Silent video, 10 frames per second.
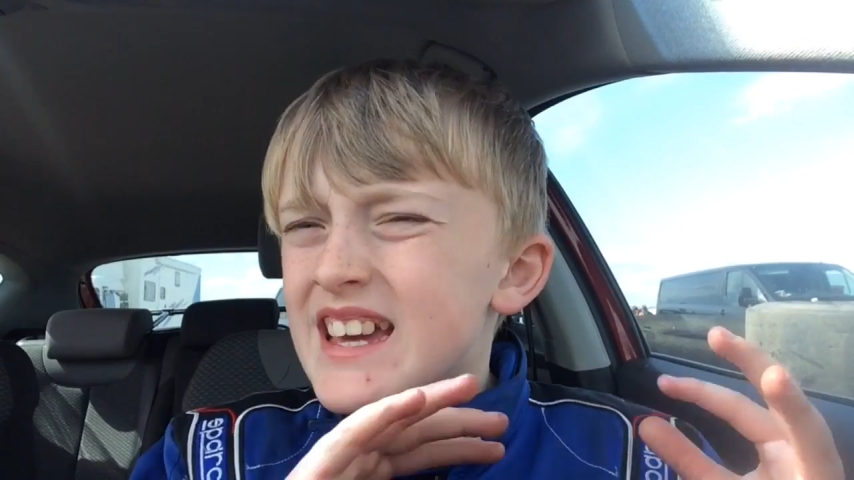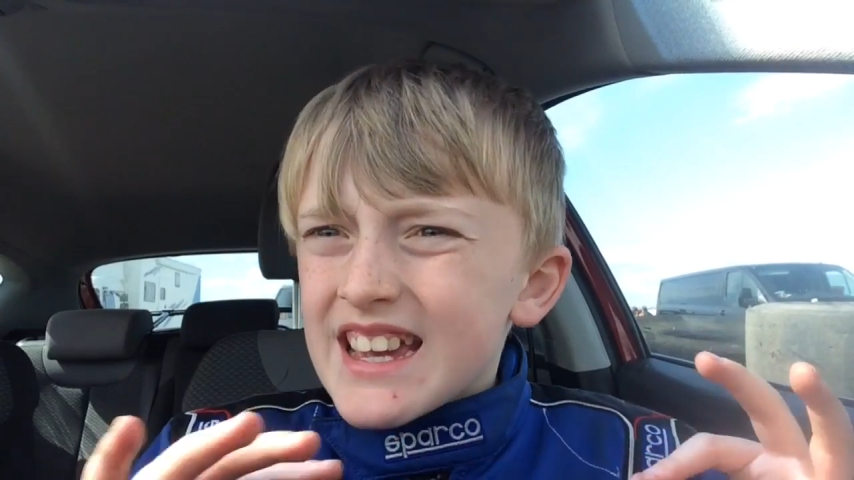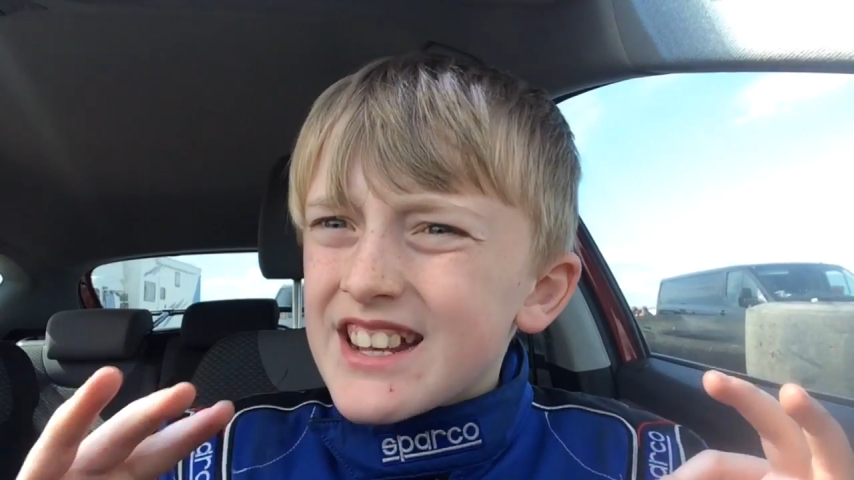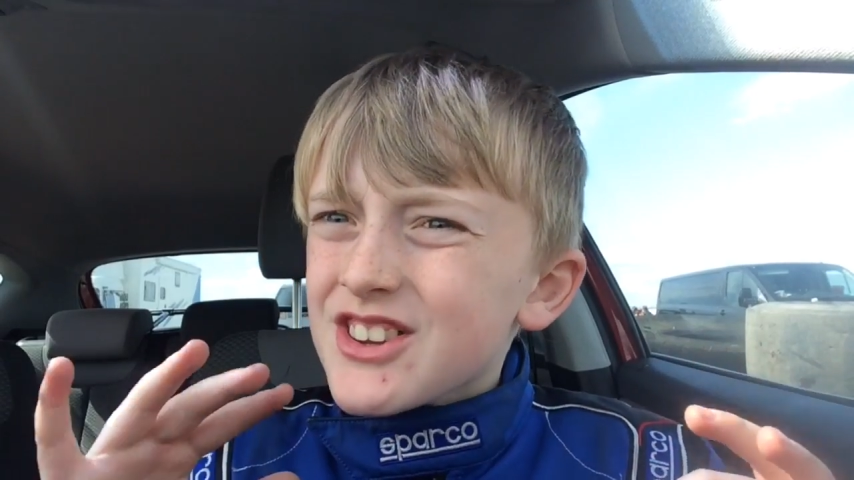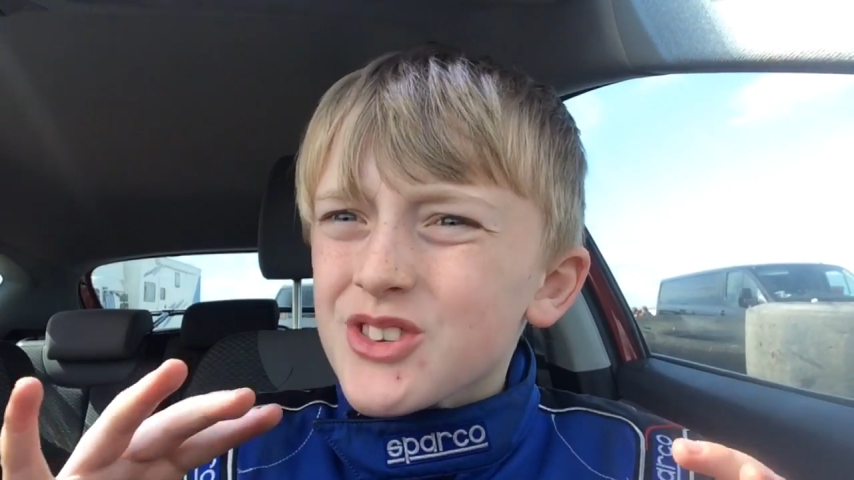
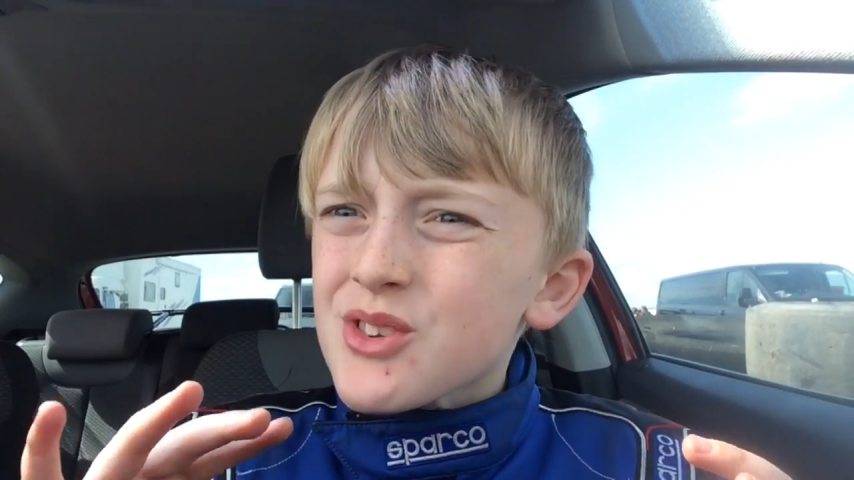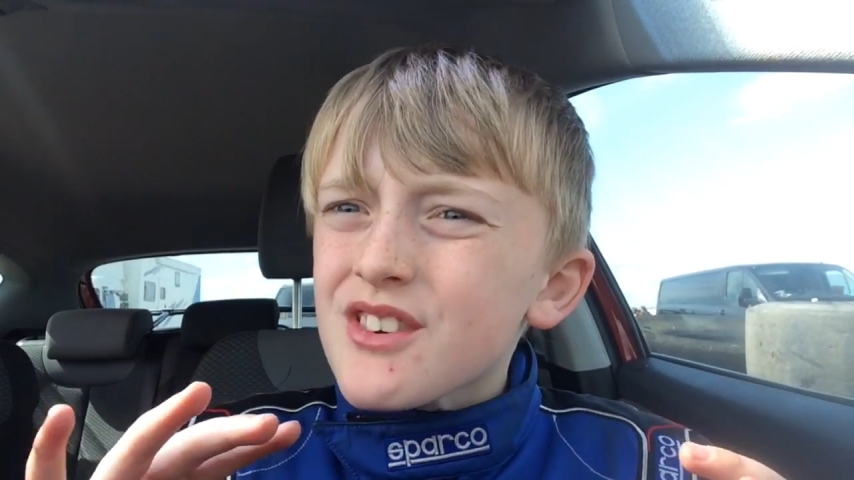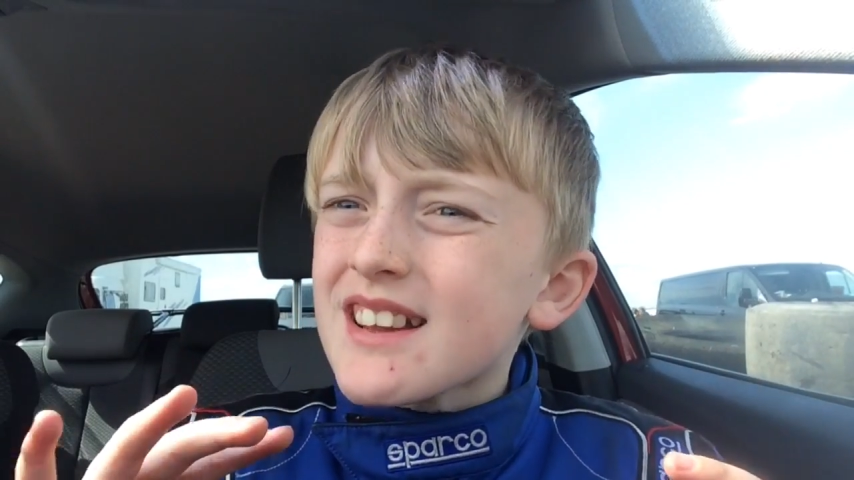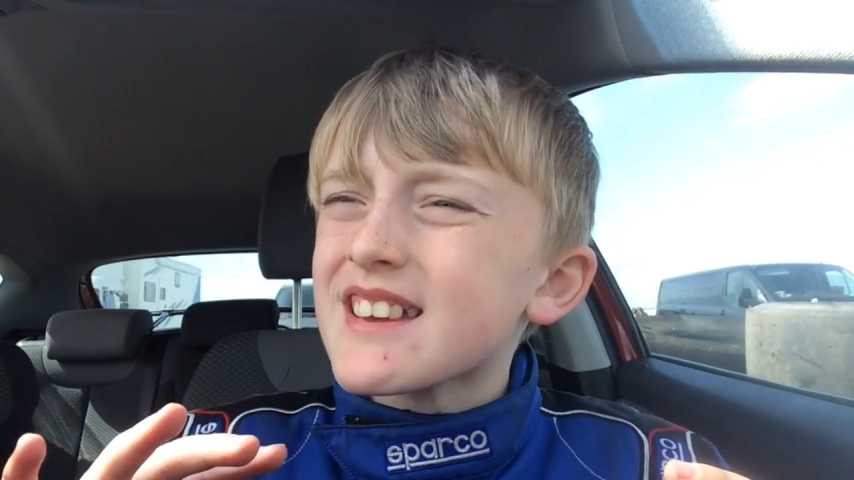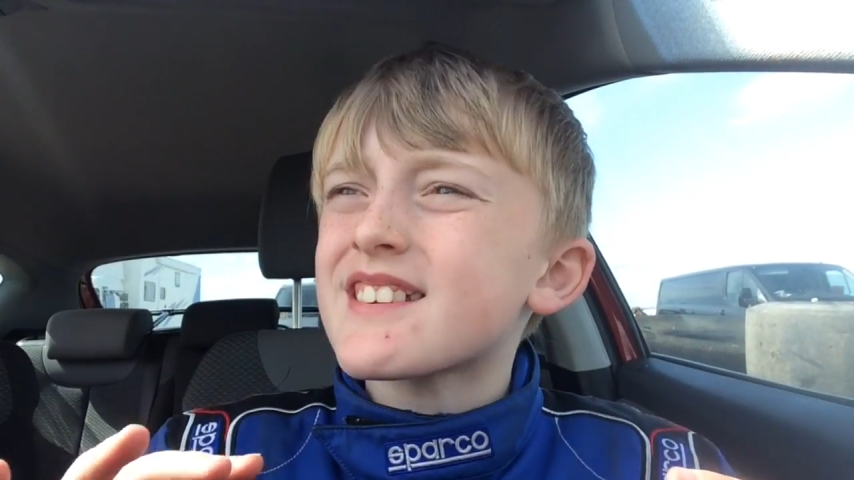It doesn't
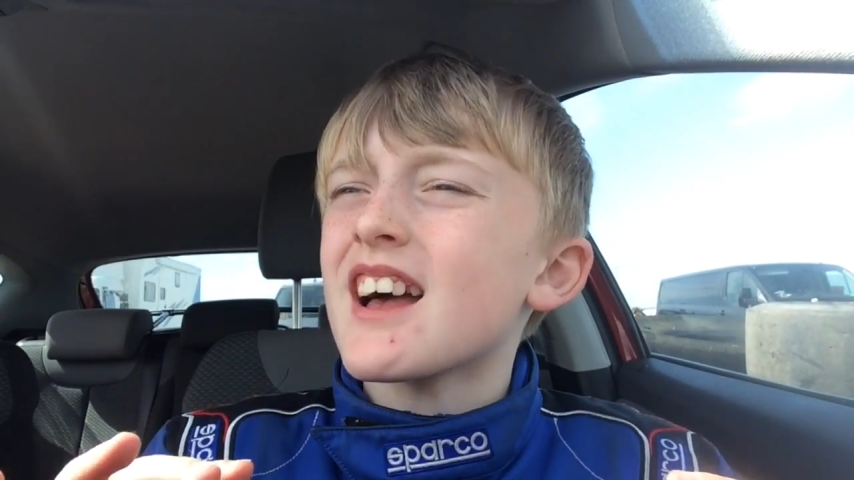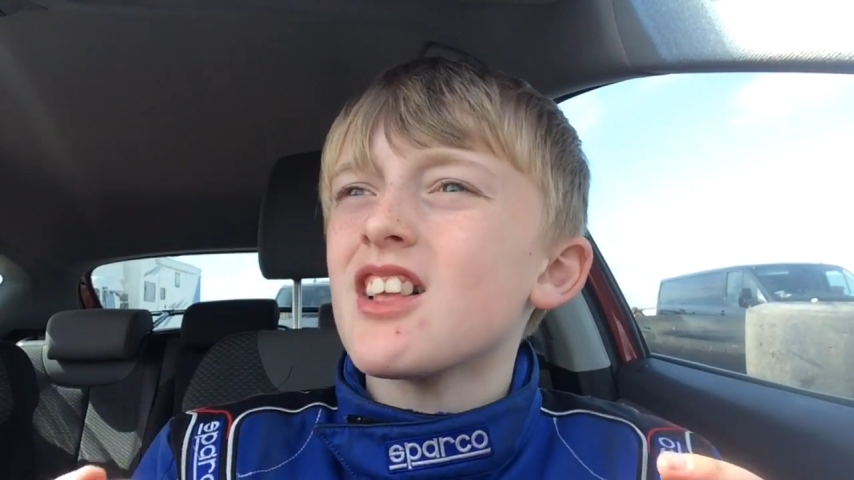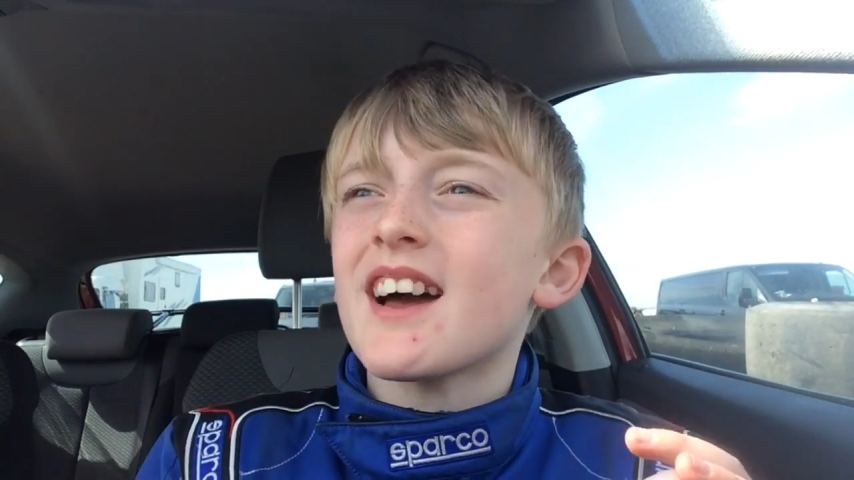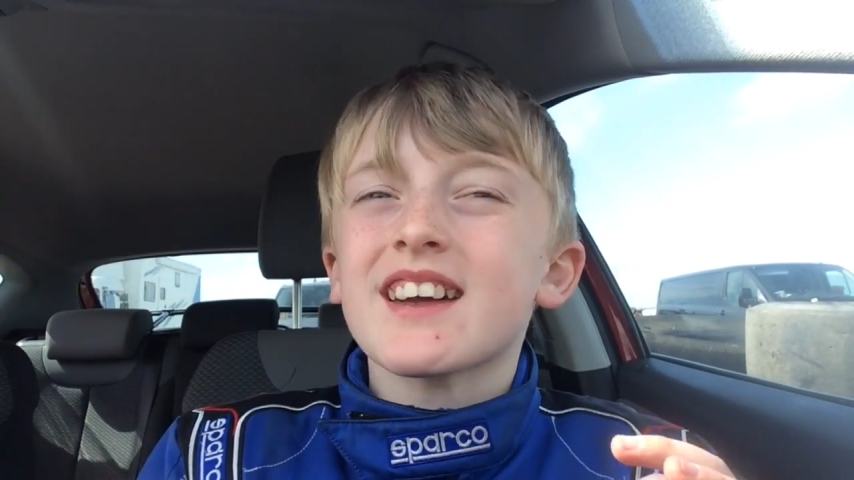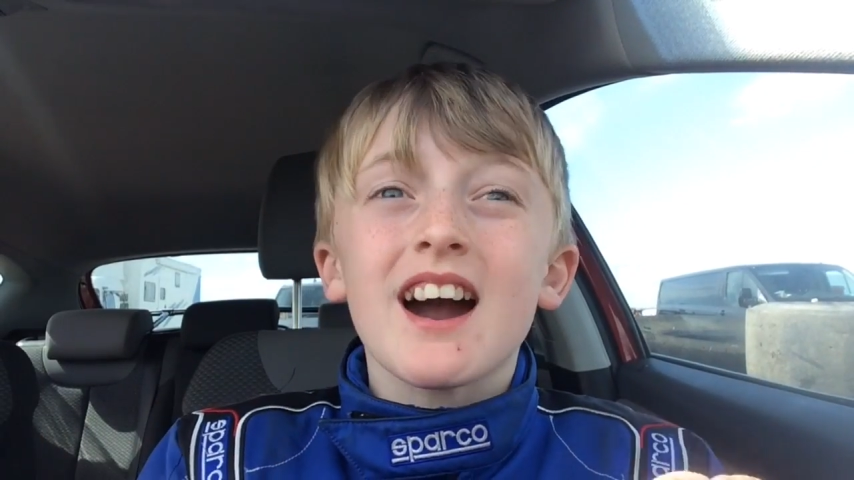really
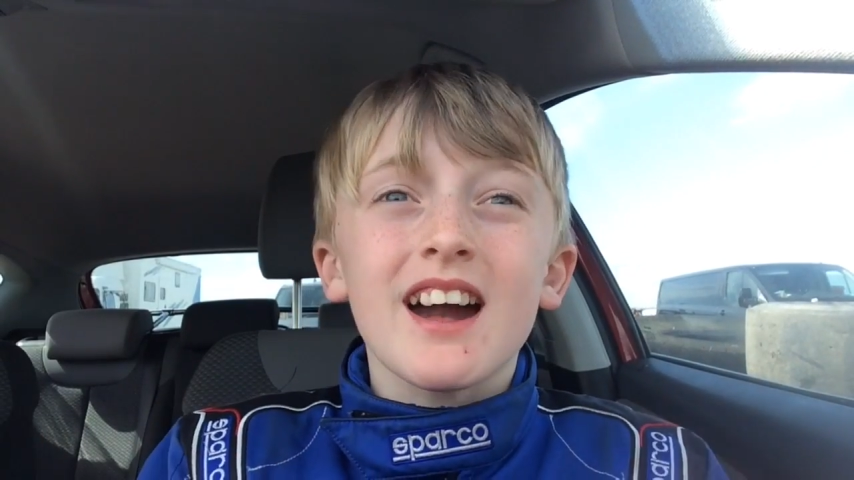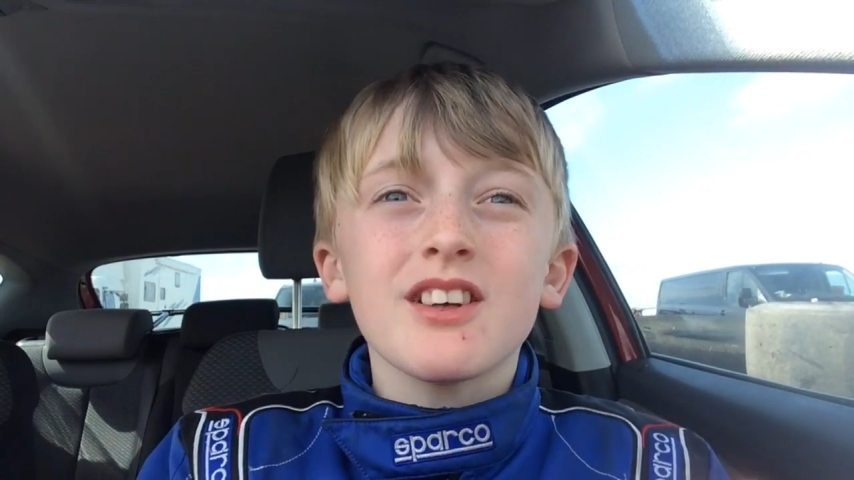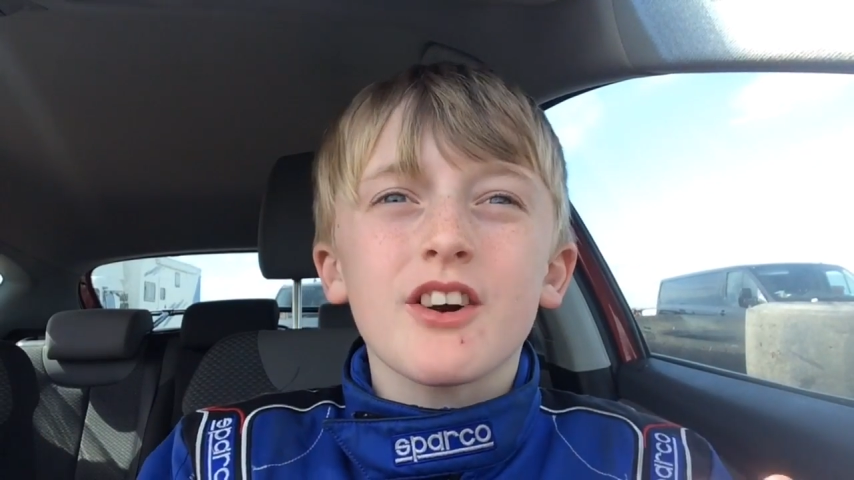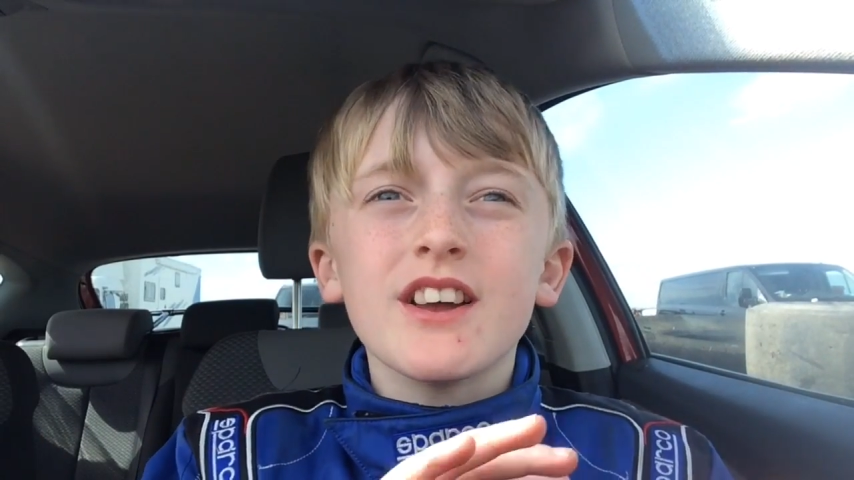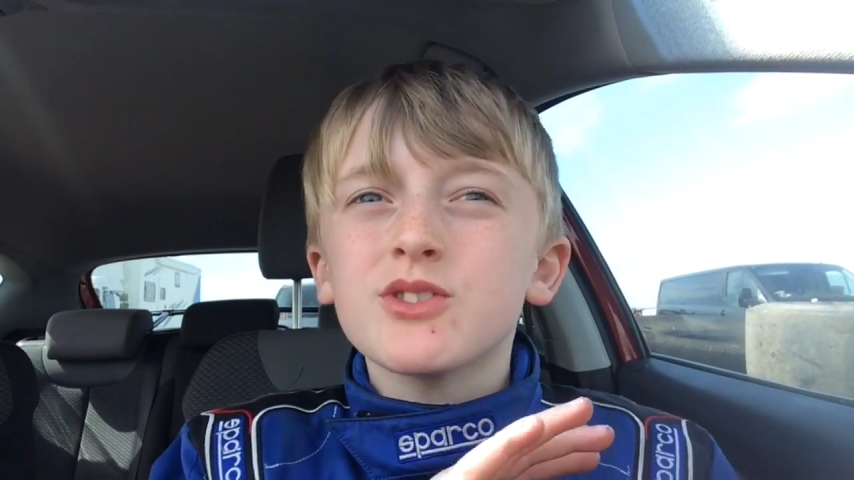sound like
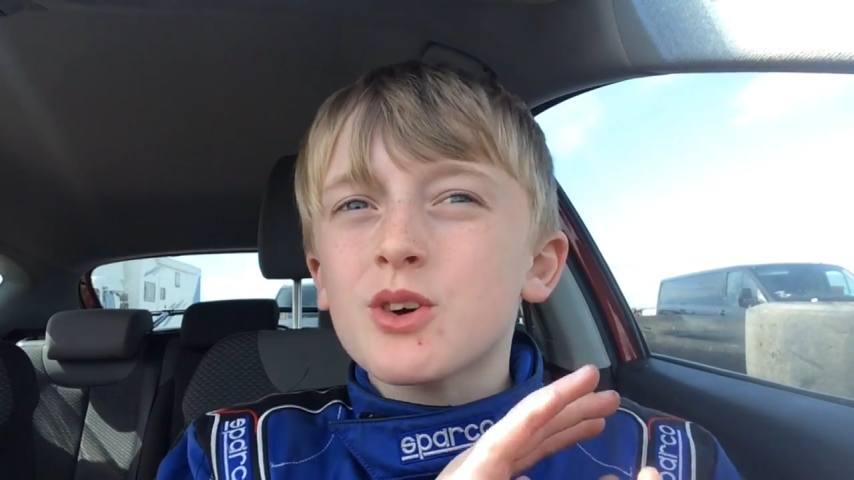Kylo Ren,